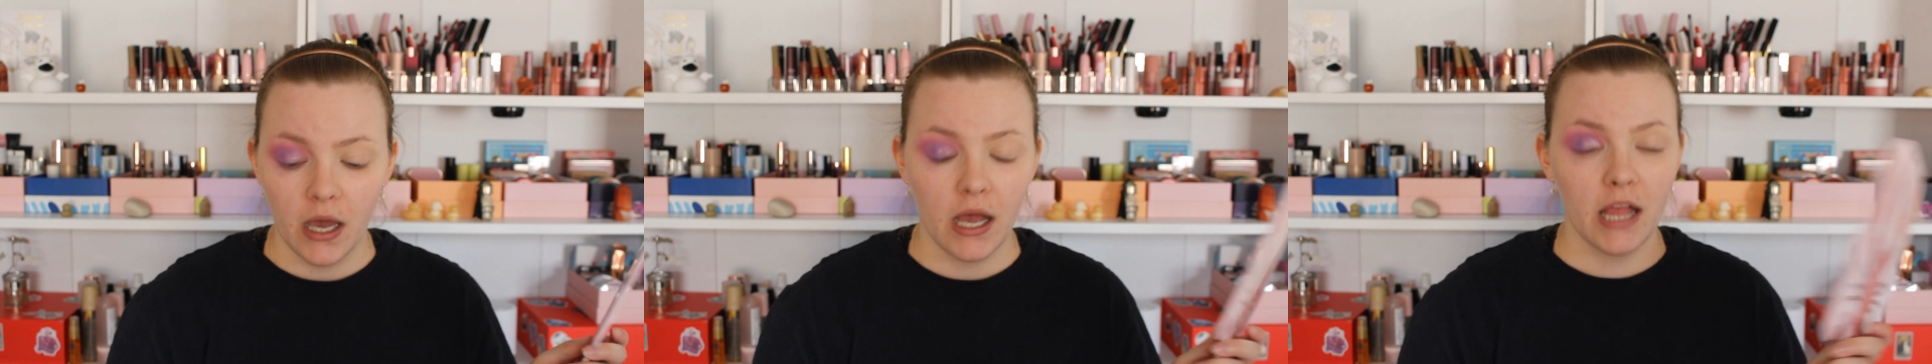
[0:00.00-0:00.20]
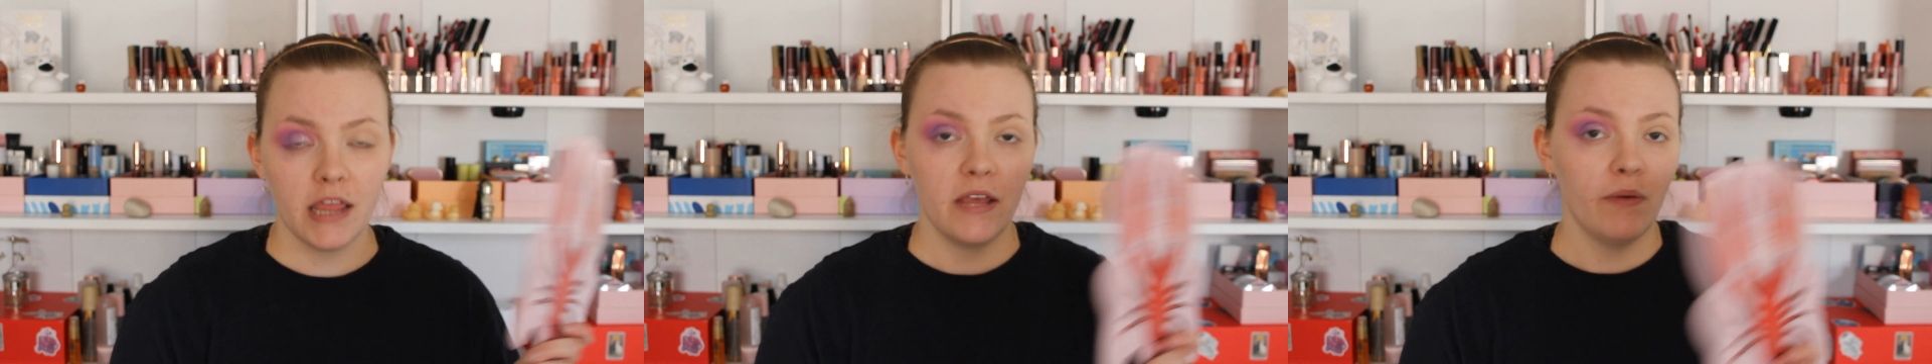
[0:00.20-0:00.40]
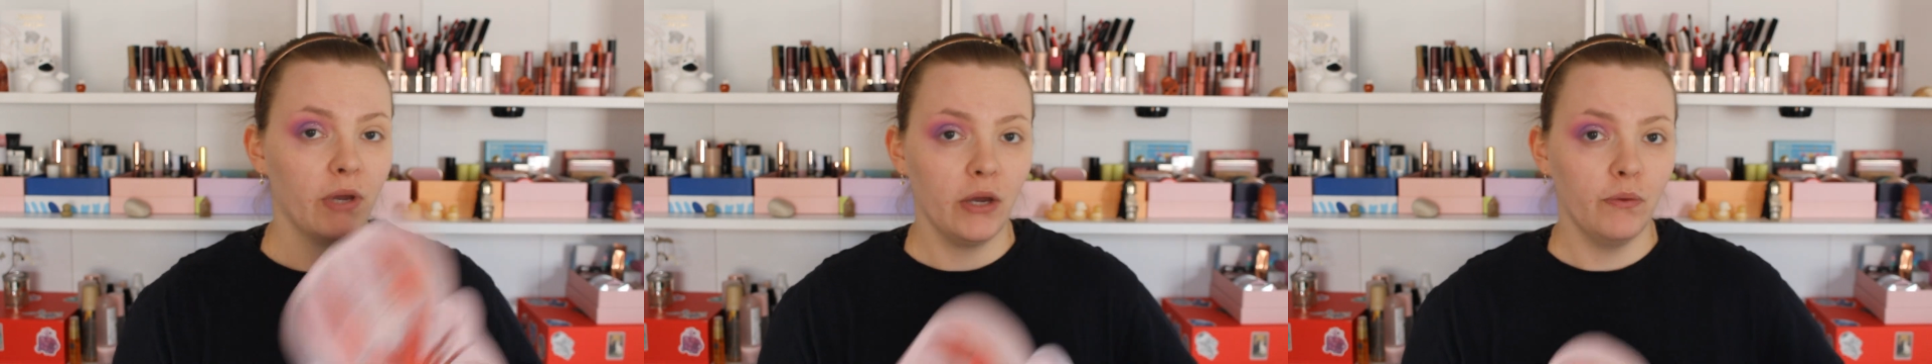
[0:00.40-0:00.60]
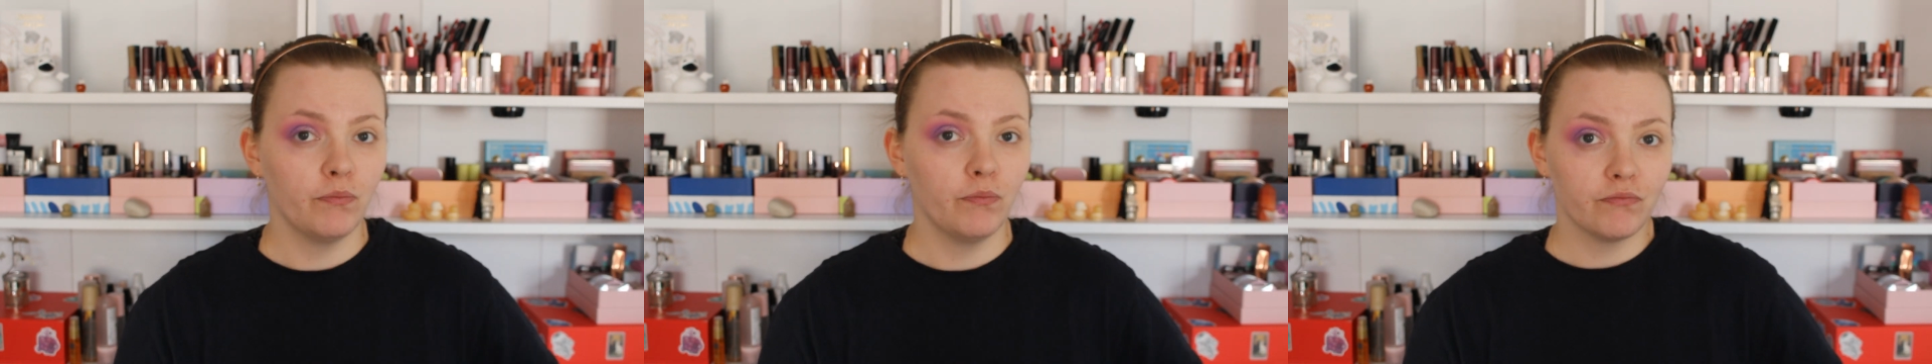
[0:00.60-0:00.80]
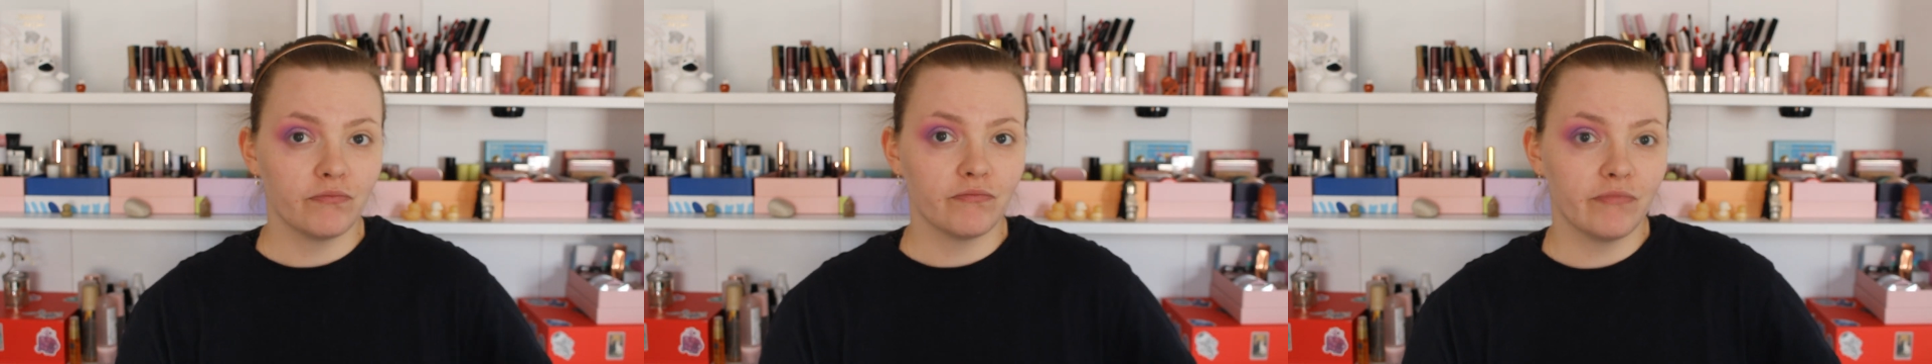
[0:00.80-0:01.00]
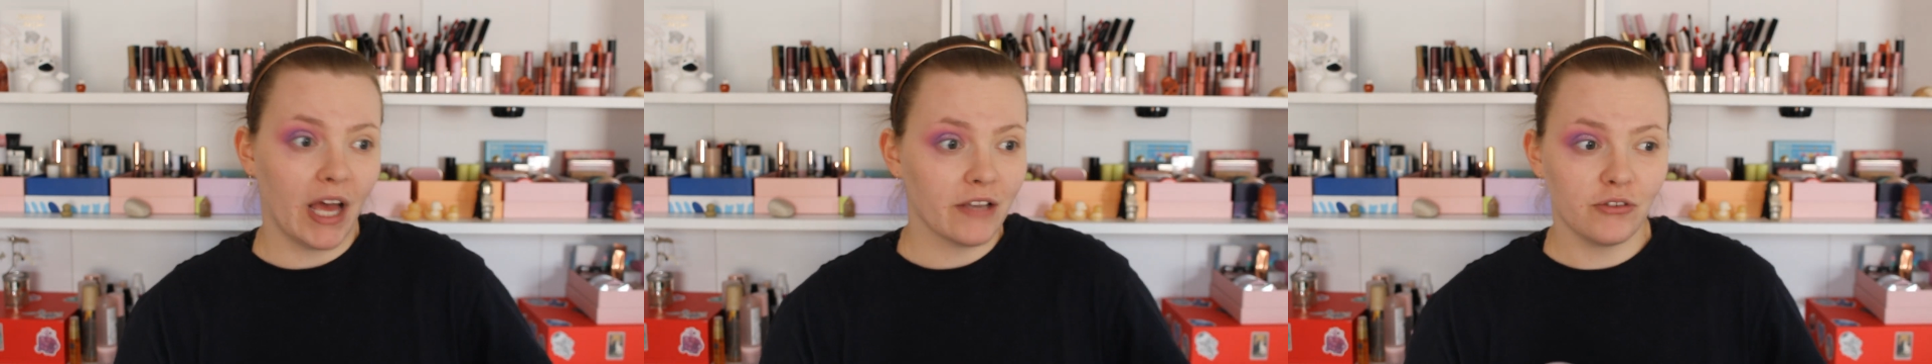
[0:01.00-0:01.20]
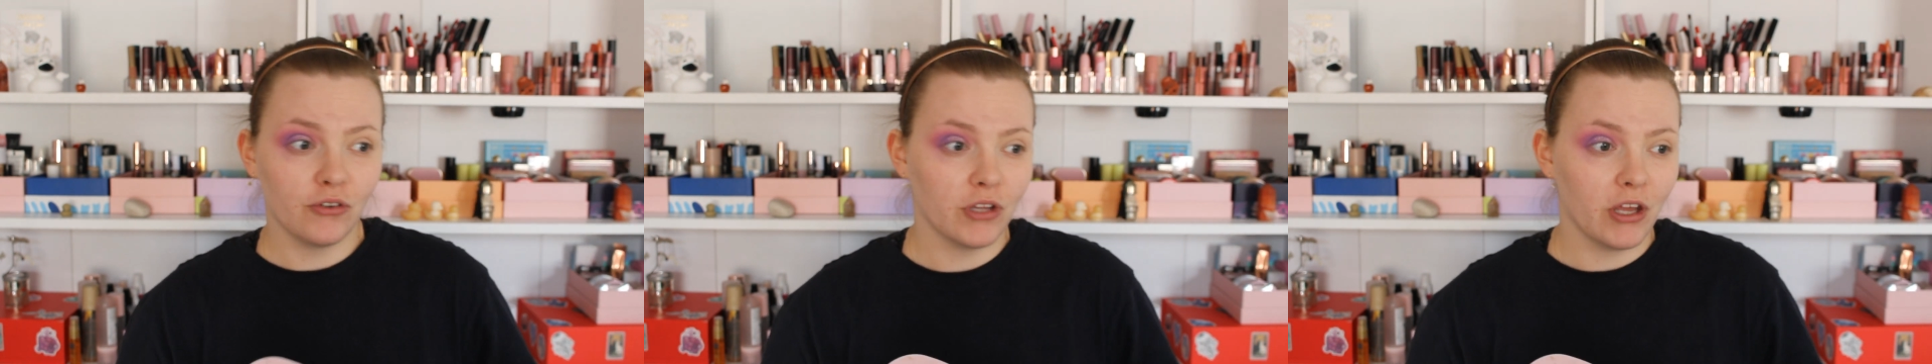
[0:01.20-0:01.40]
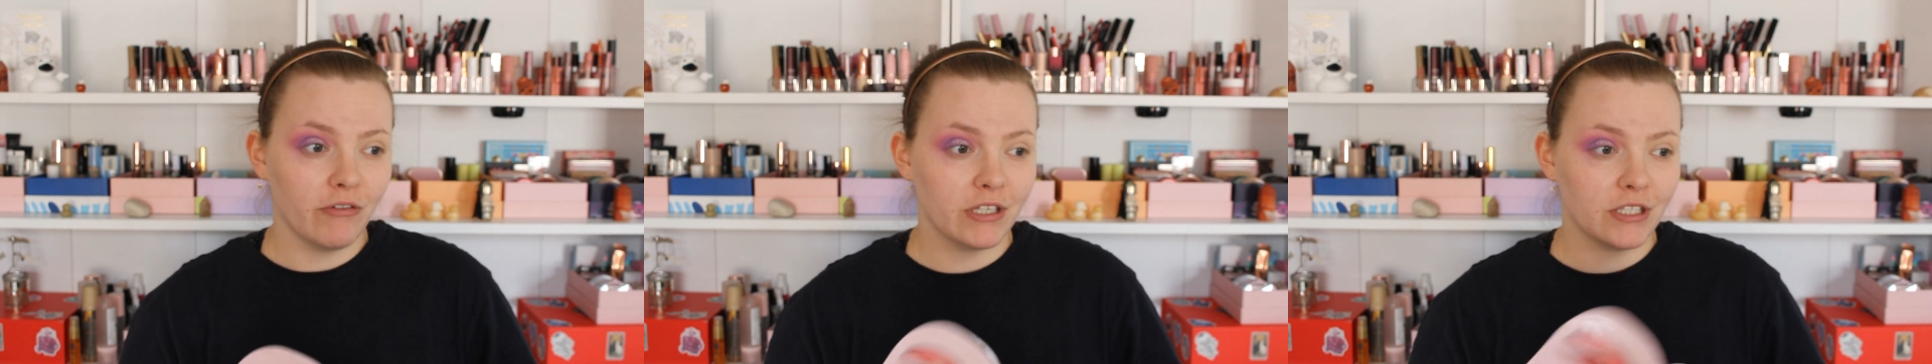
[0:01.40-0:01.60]
And there we go. That's
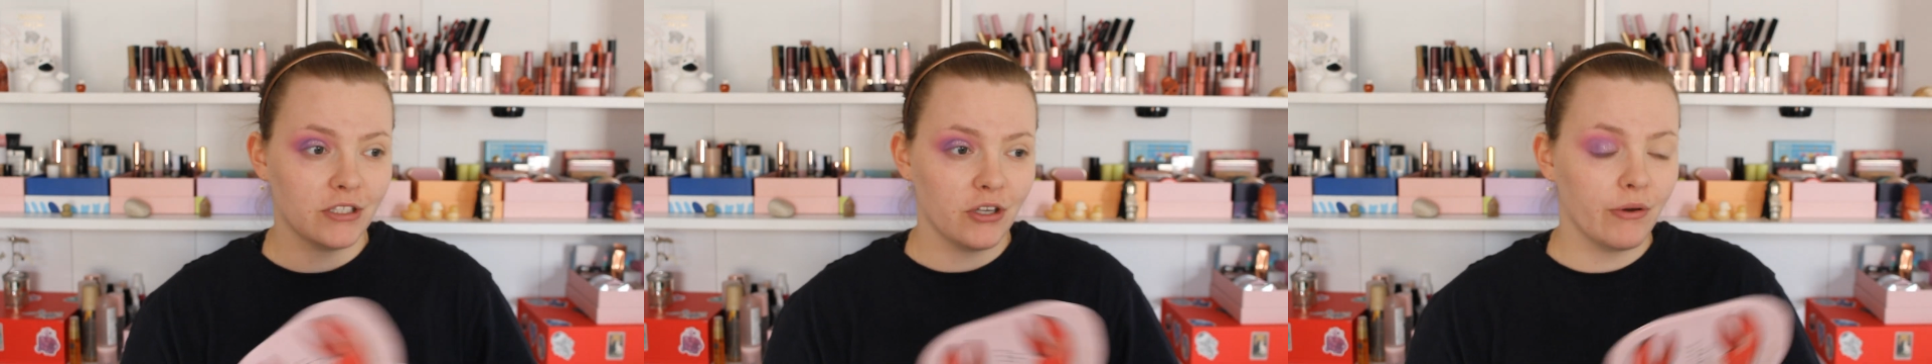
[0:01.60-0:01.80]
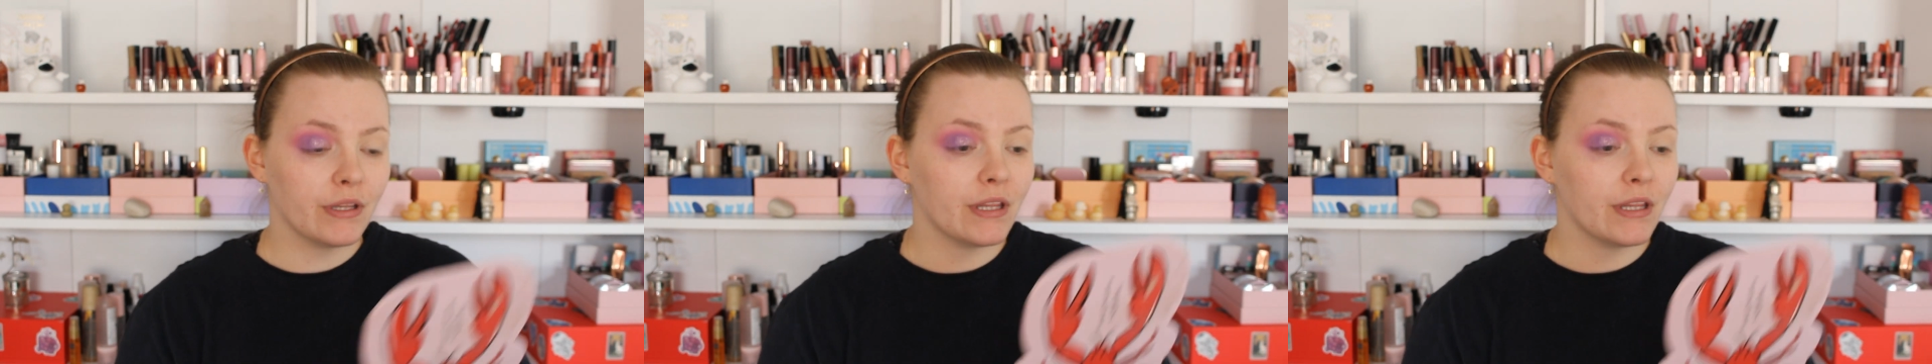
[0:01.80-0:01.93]
all there is to it.